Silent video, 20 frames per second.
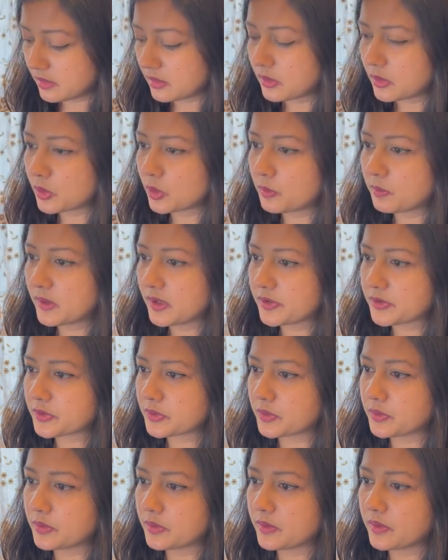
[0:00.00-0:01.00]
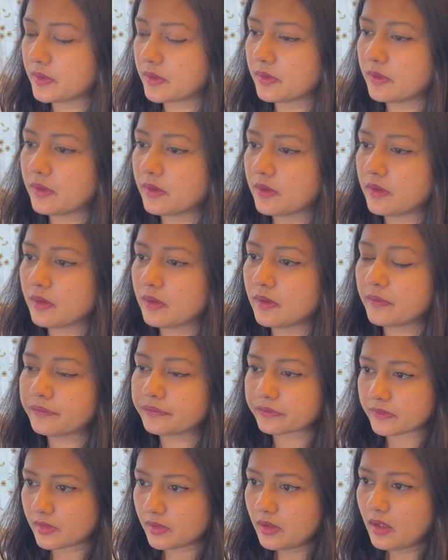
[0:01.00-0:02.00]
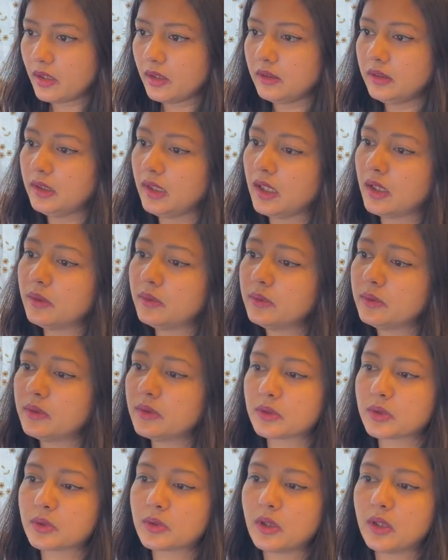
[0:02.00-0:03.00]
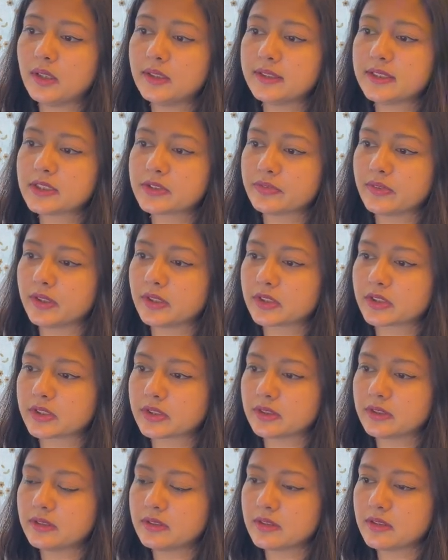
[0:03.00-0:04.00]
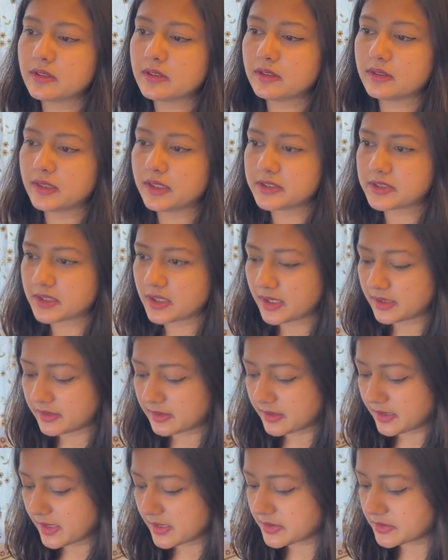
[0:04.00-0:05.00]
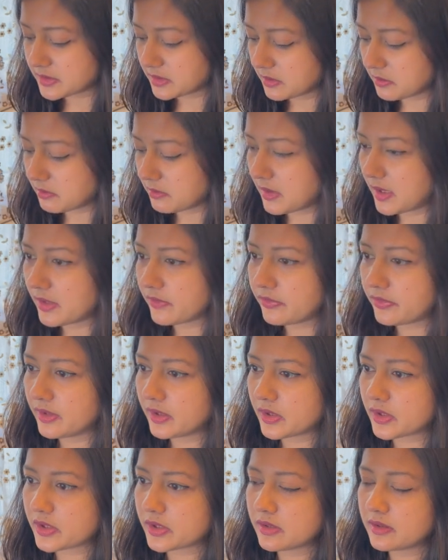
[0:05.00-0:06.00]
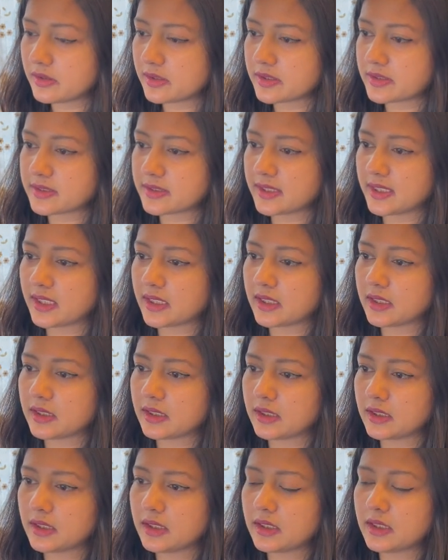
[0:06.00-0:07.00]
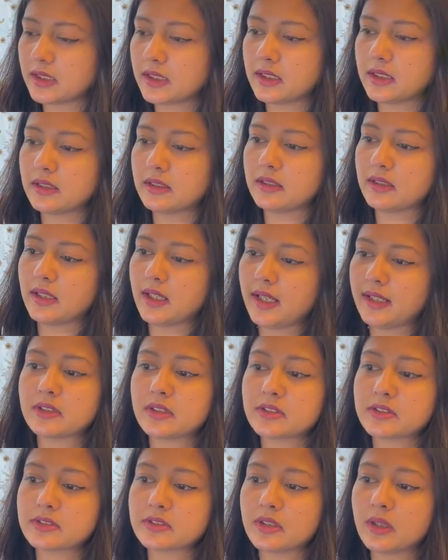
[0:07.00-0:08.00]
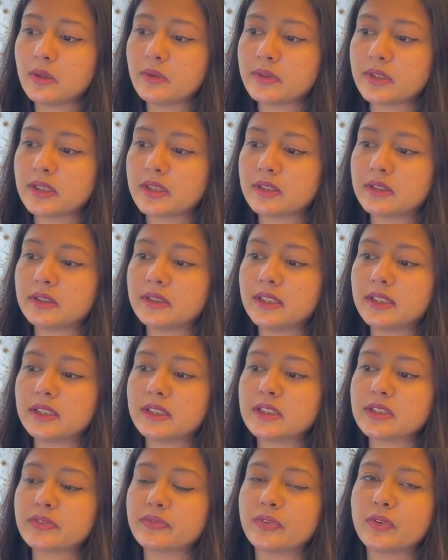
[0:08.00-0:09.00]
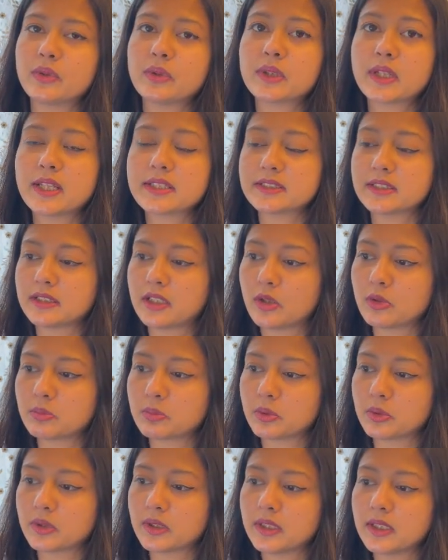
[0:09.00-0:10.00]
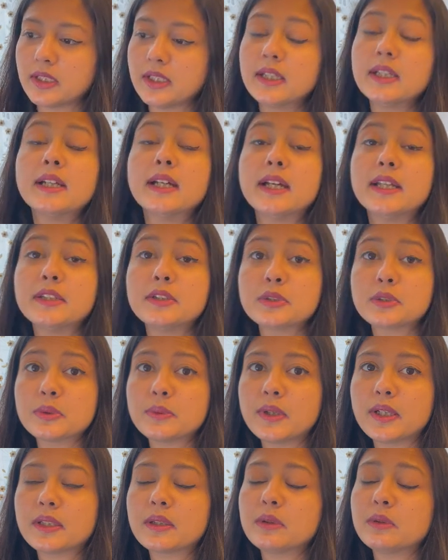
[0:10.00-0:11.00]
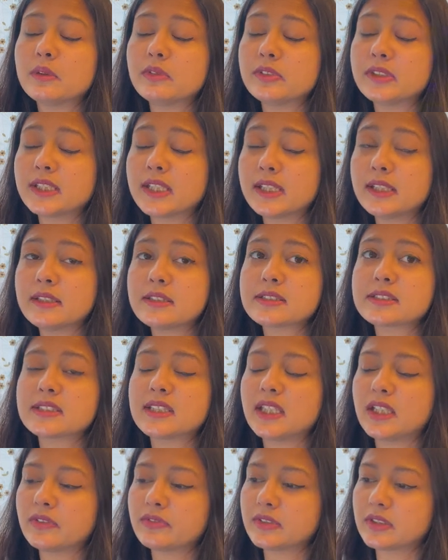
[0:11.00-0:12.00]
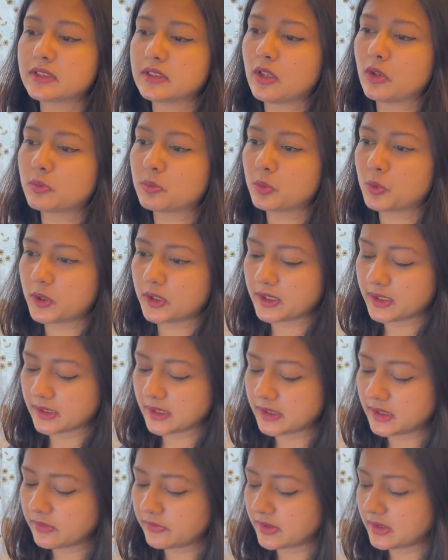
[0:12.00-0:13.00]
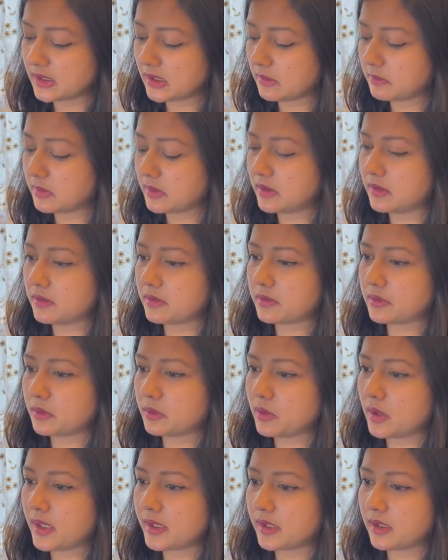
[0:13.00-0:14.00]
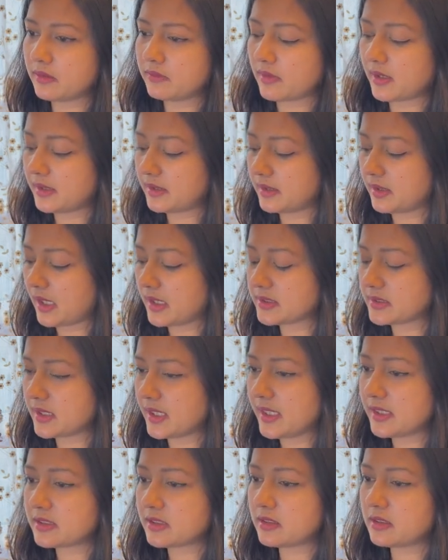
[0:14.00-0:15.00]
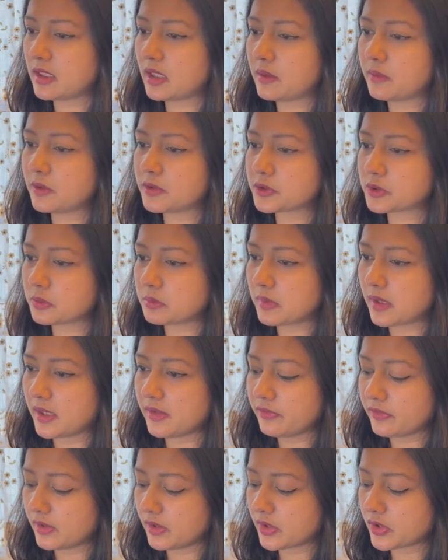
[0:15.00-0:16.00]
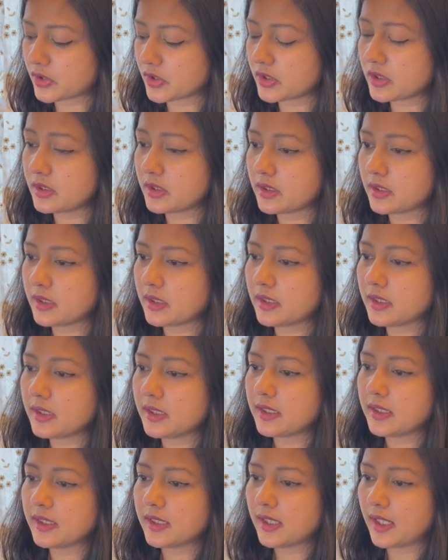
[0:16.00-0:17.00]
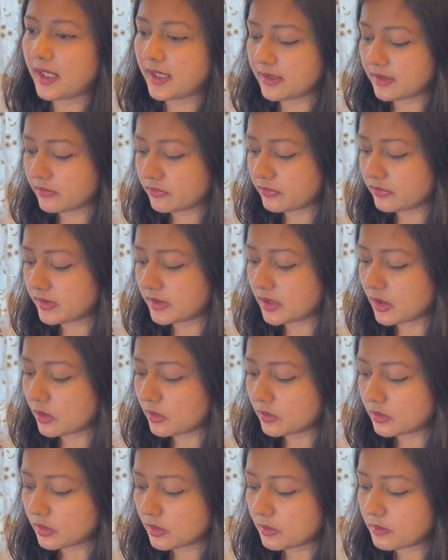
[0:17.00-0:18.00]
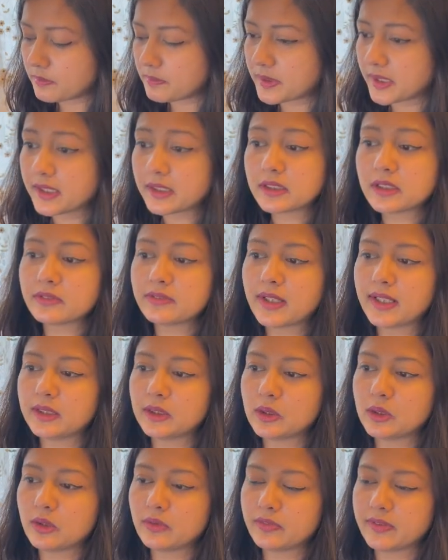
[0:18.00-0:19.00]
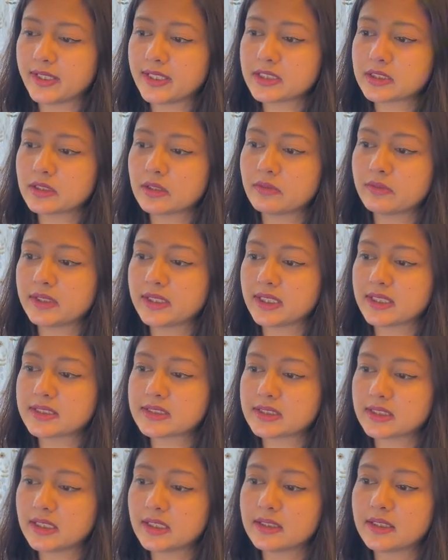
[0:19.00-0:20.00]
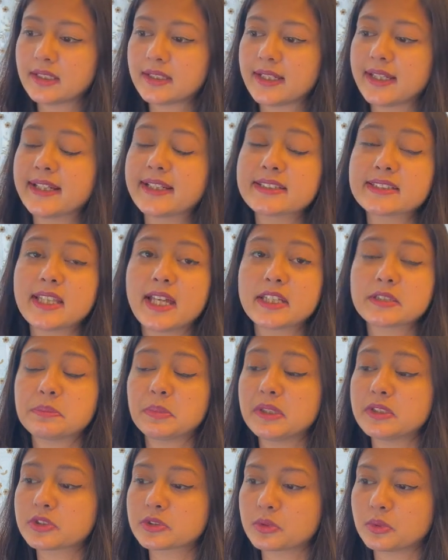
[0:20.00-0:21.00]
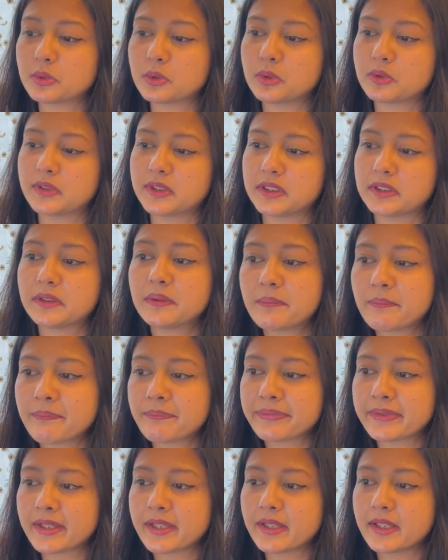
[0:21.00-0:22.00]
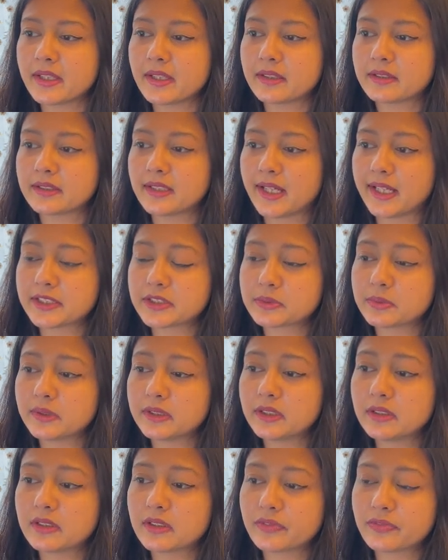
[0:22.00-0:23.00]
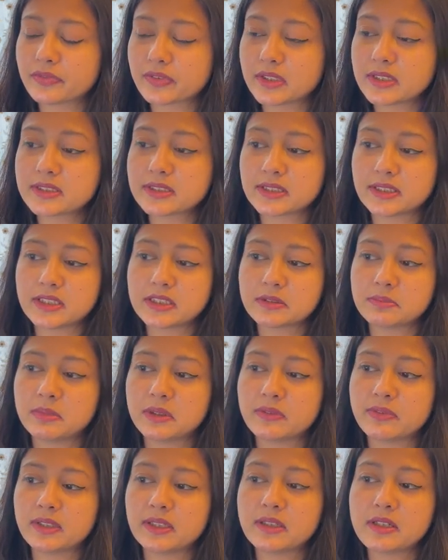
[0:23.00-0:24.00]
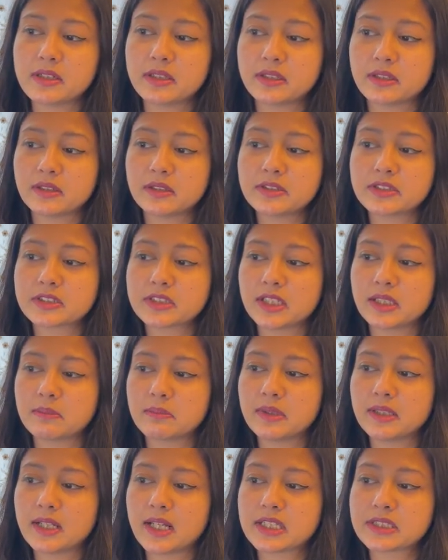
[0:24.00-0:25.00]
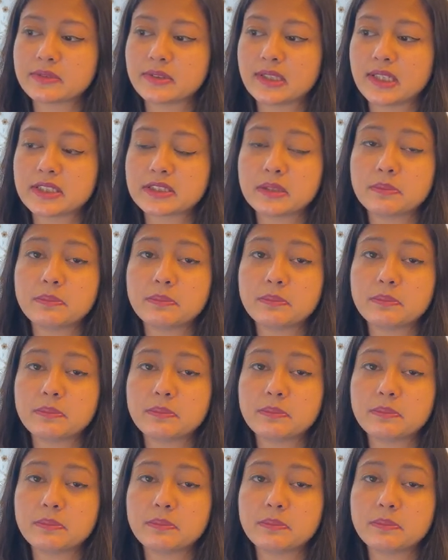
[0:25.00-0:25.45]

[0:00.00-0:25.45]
2 plus 2. Now to call this function, let's write it as my function this thing. And it's now returning this 4 as an output. And you know what? We can save this output in any variable. So I can write it as x is equals to my function. And if we now print the value of x, we can see that x has been stored over here. That's what the difference is between a return statement as well as a